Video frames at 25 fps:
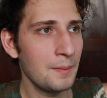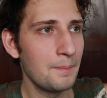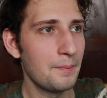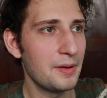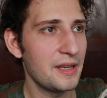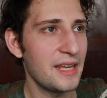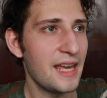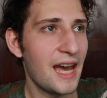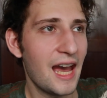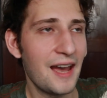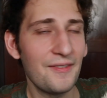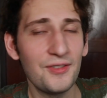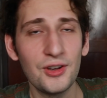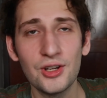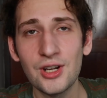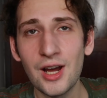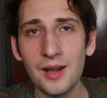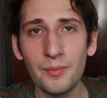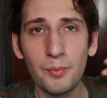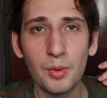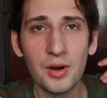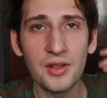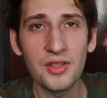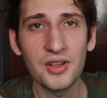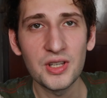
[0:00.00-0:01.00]
But yeah, if you're
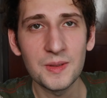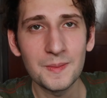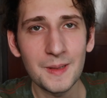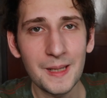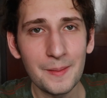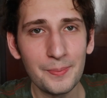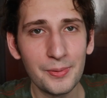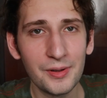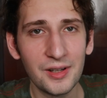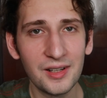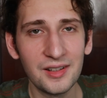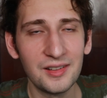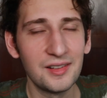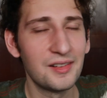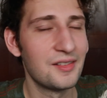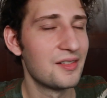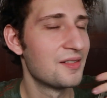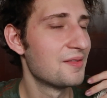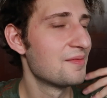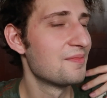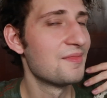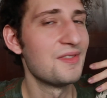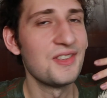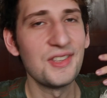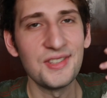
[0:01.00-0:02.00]
not one of those people,
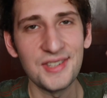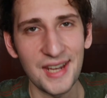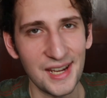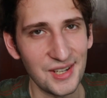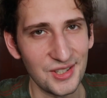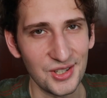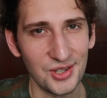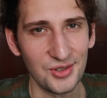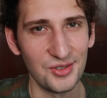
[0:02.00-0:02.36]
stay